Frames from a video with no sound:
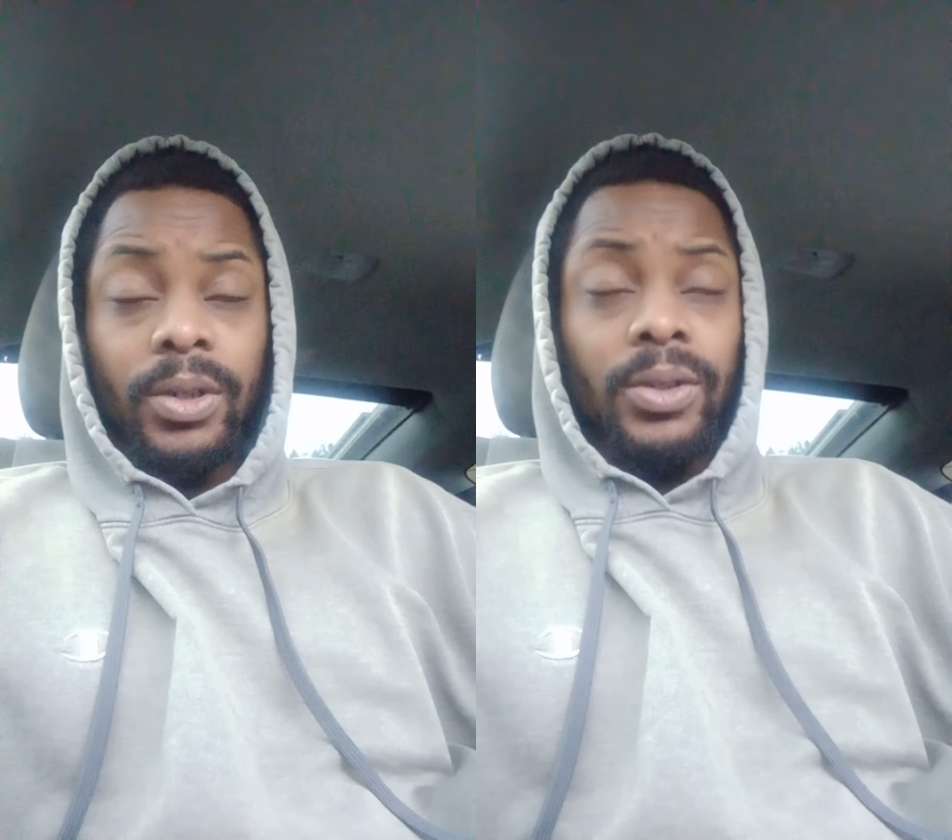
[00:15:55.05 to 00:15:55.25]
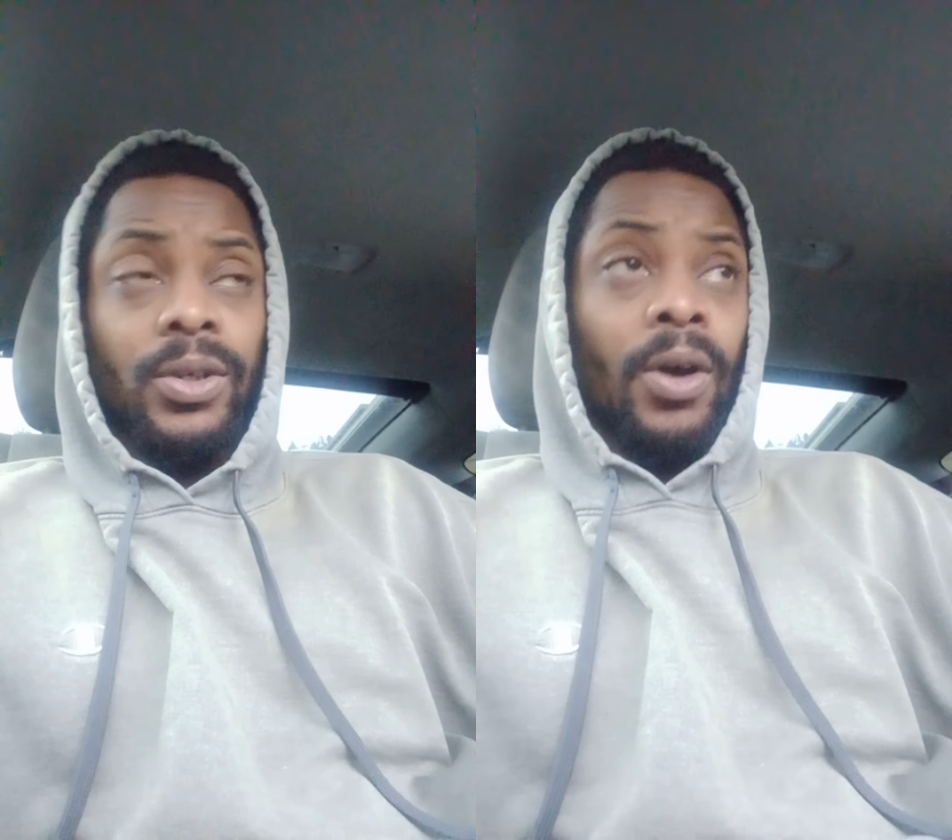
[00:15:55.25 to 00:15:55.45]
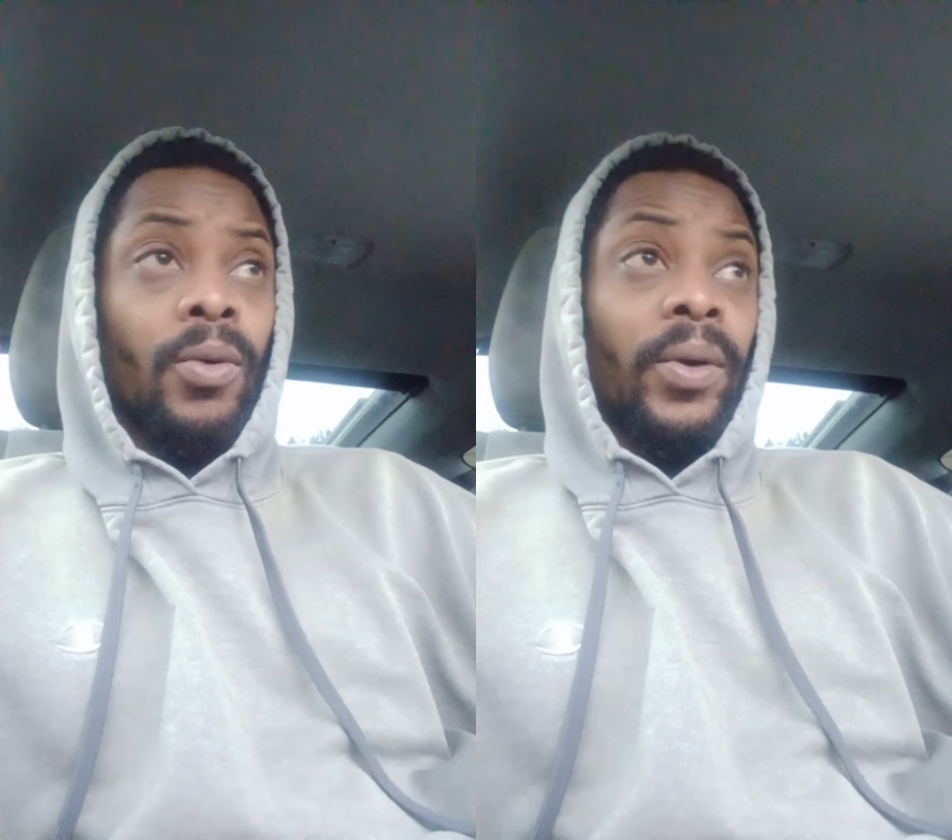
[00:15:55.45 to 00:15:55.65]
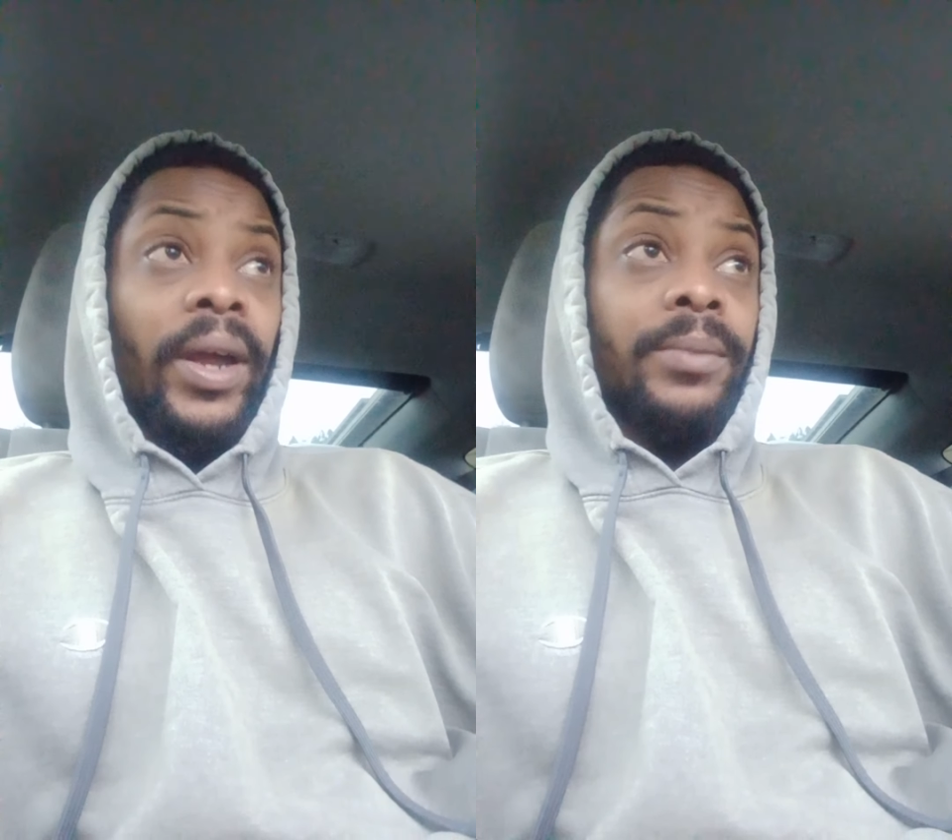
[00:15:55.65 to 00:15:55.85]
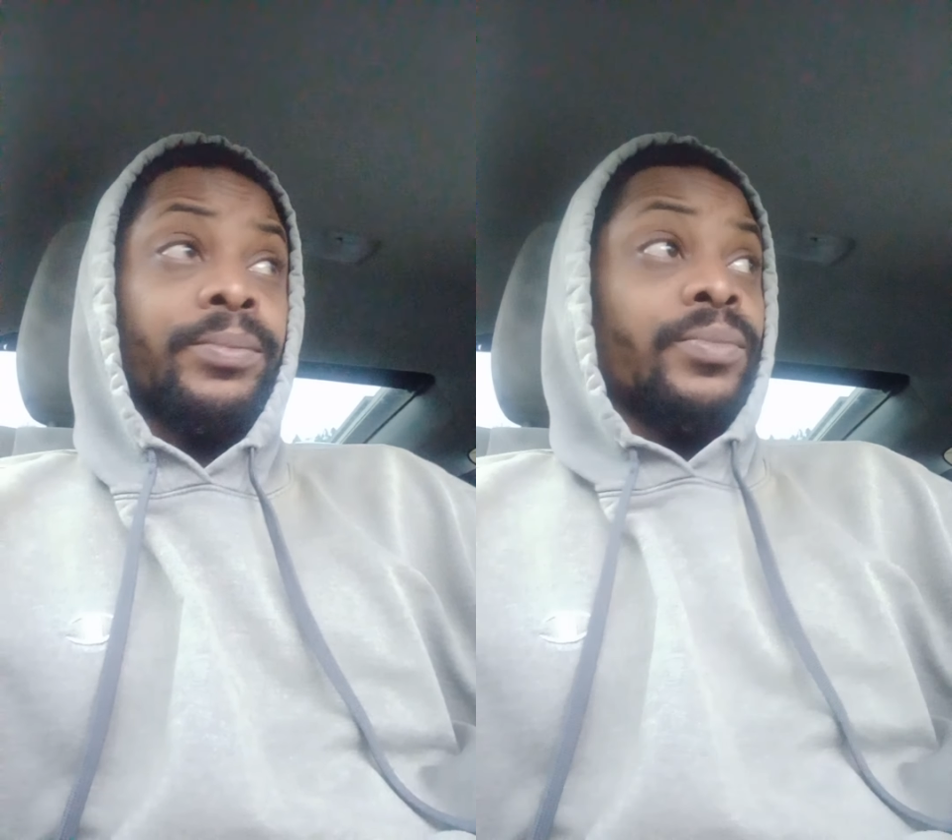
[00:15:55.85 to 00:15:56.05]
So,
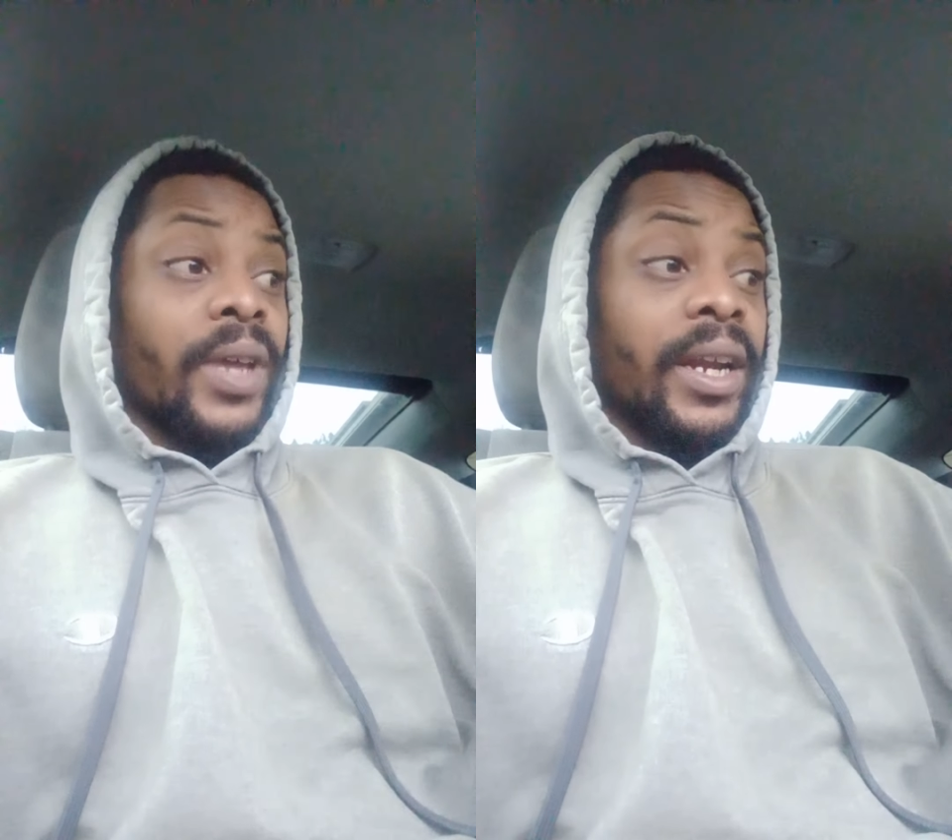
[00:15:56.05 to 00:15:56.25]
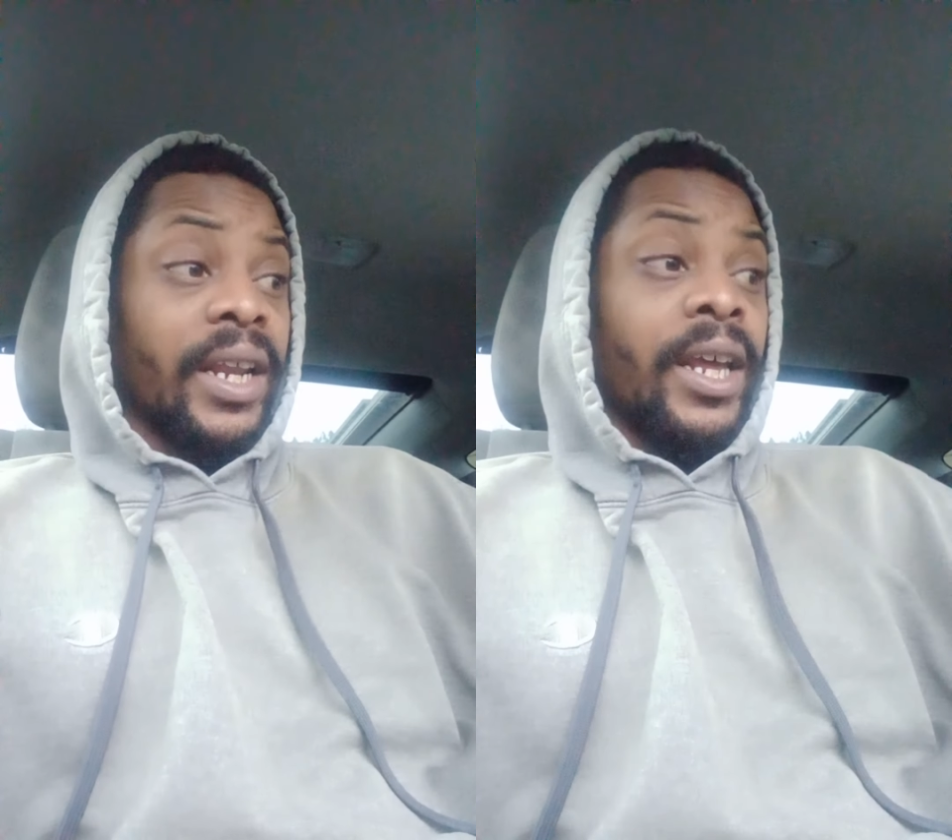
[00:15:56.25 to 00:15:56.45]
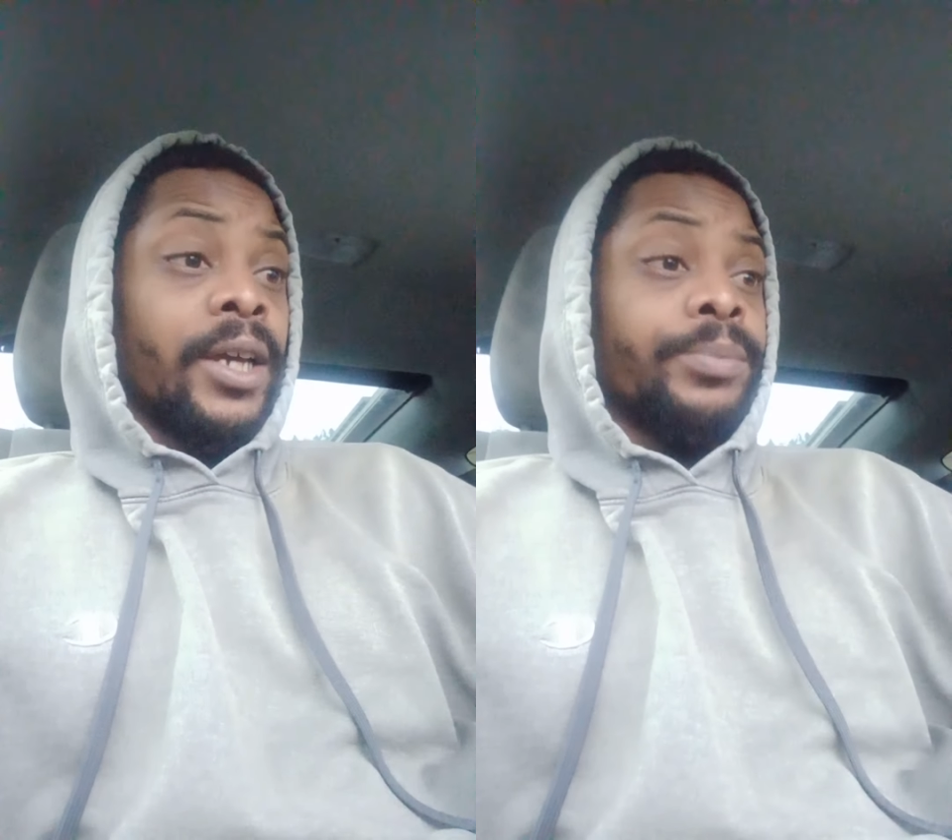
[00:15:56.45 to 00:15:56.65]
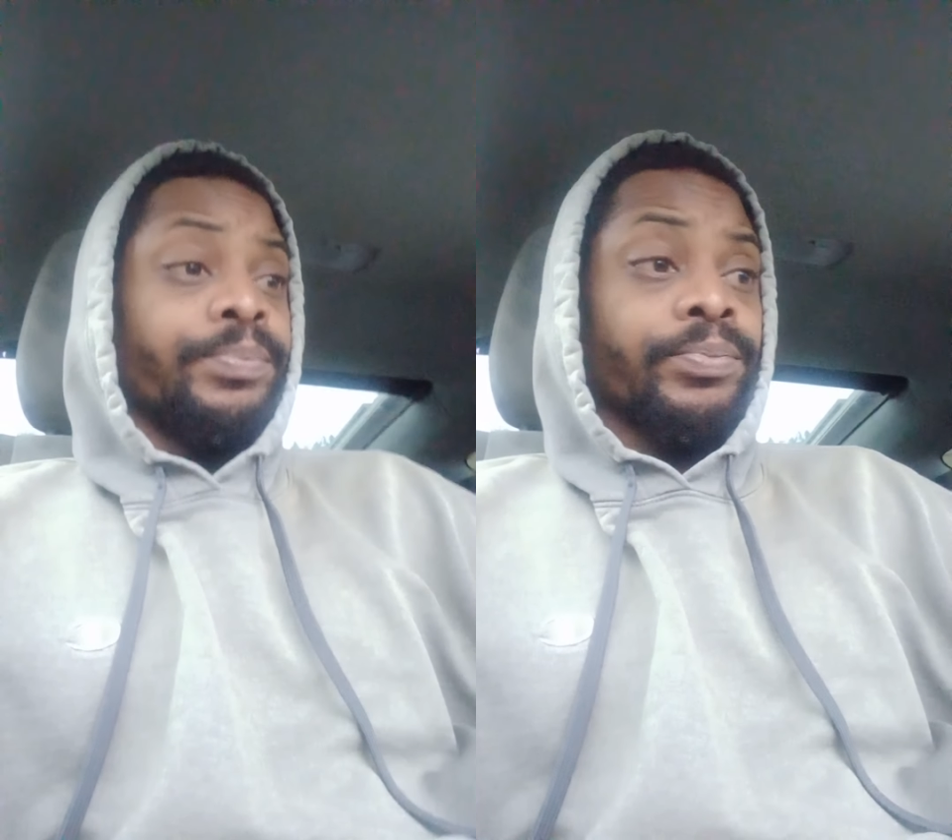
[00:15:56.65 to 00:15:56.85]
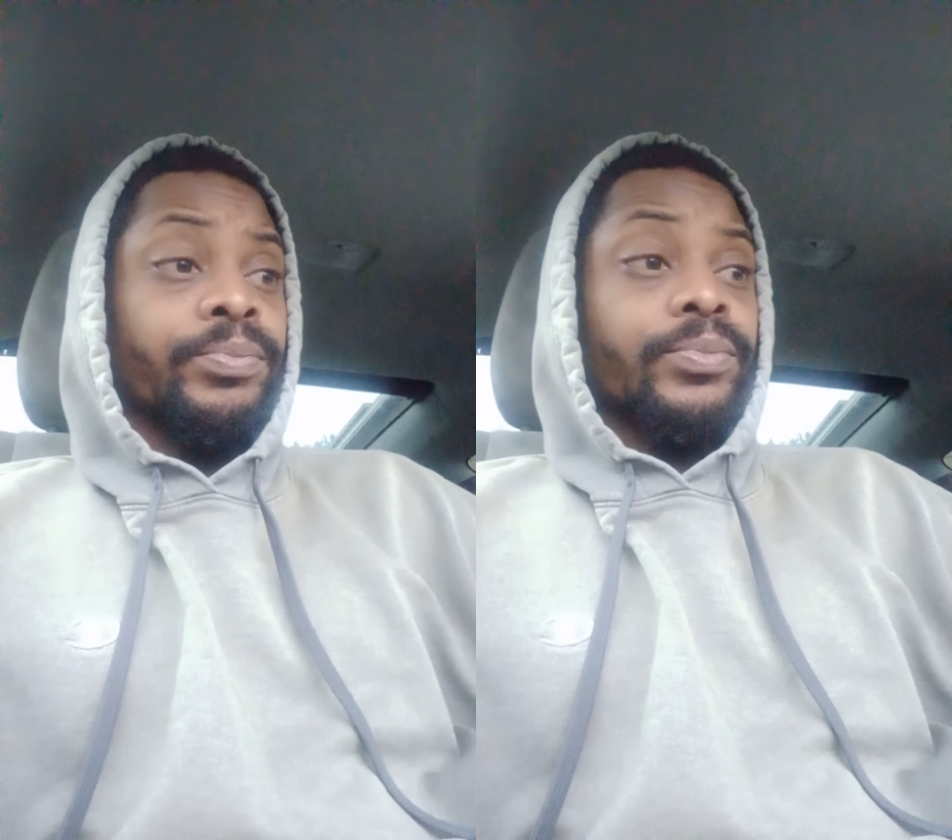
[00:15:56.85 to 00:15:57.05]
and then